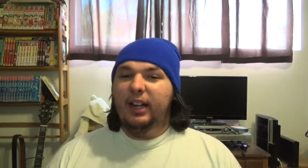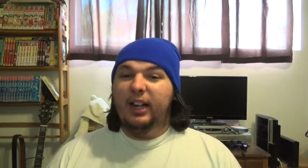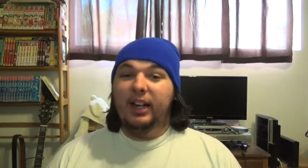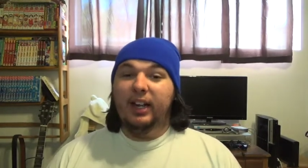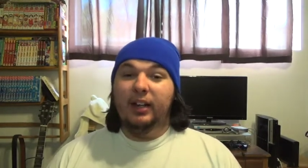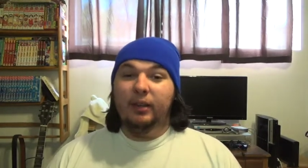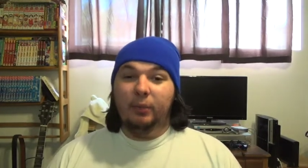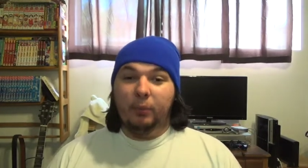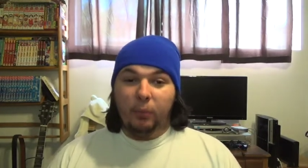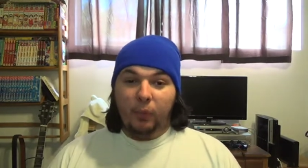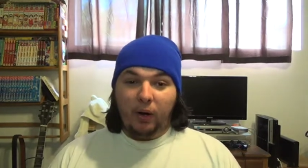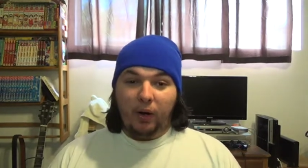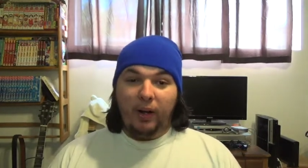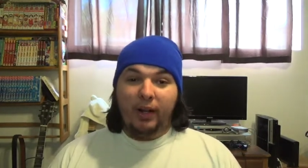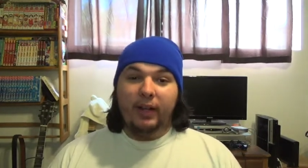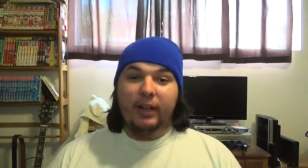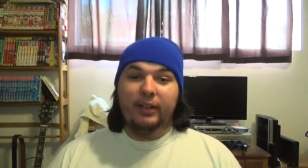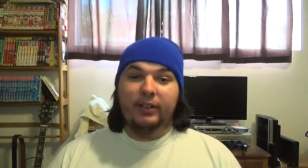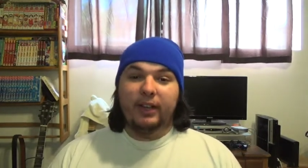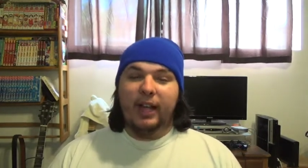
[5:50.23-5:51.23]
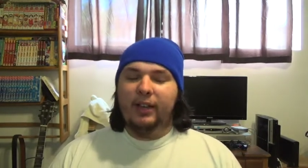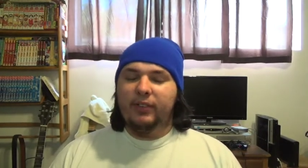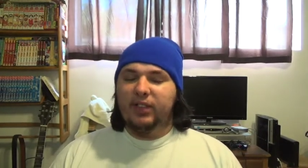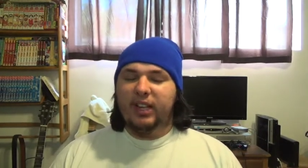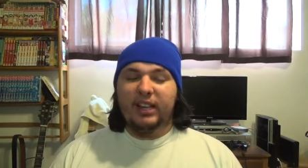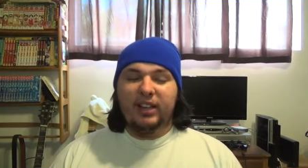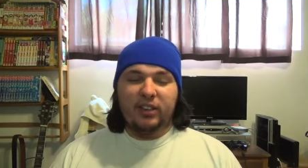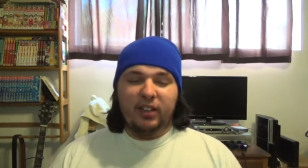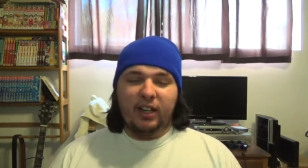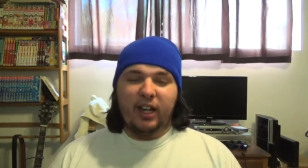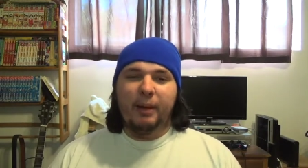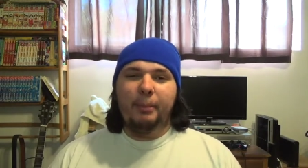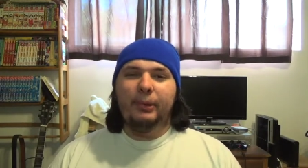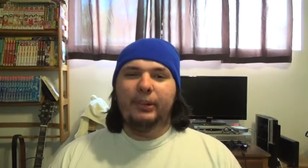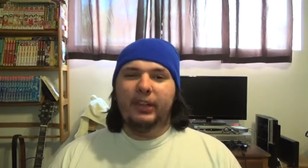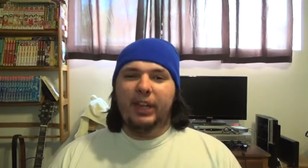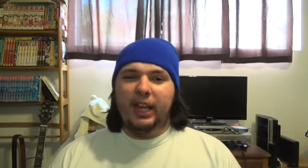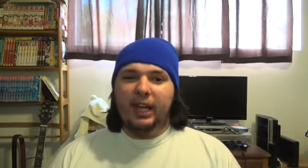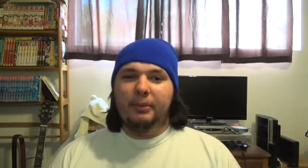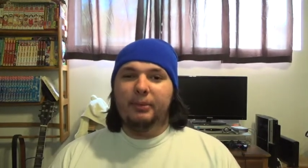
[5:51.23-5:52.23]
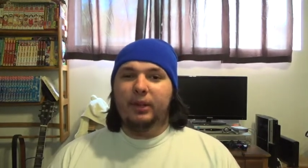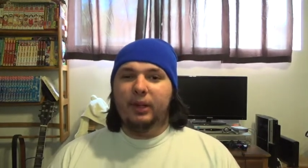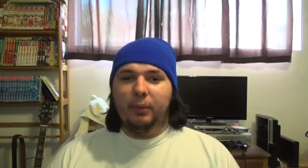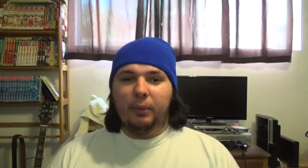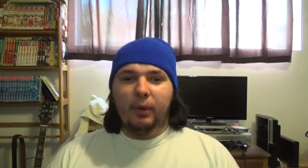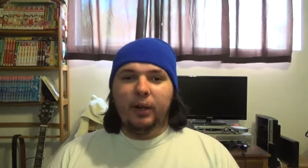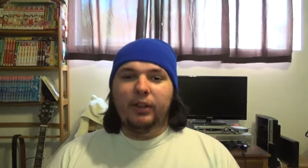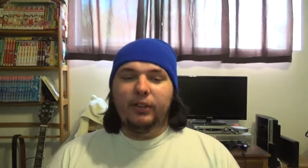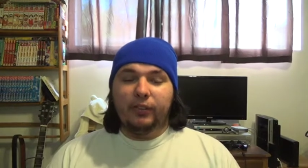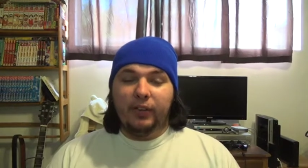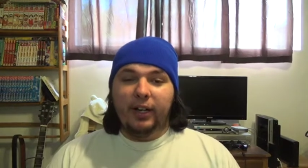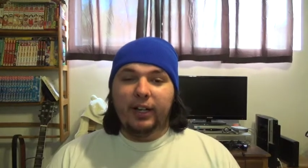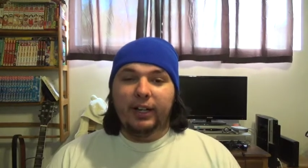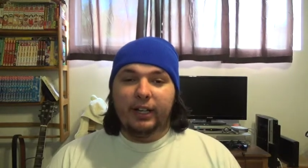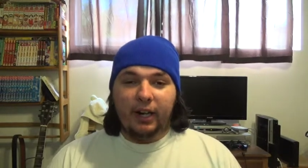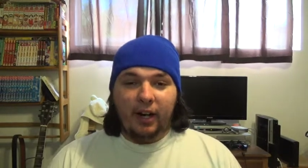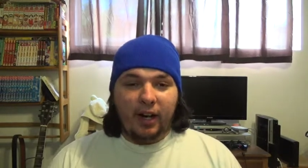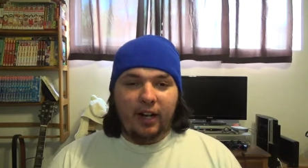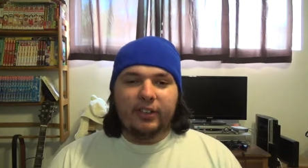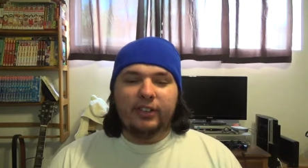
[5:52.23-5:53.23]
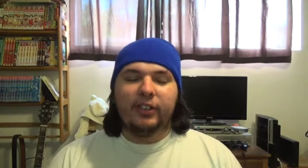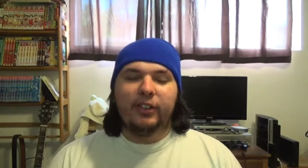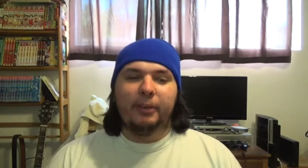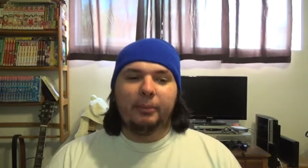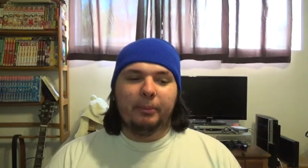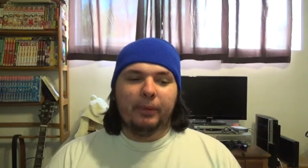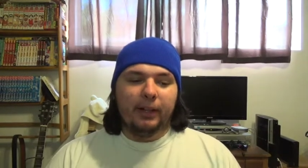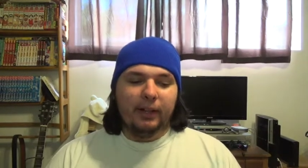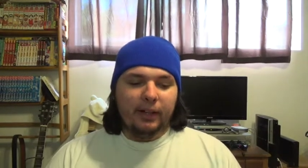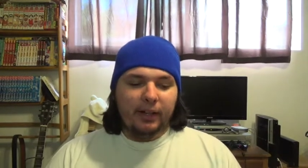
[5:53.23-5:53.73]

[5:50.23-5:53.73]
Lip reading: It was, I said this a couple times, it was fucking awesome.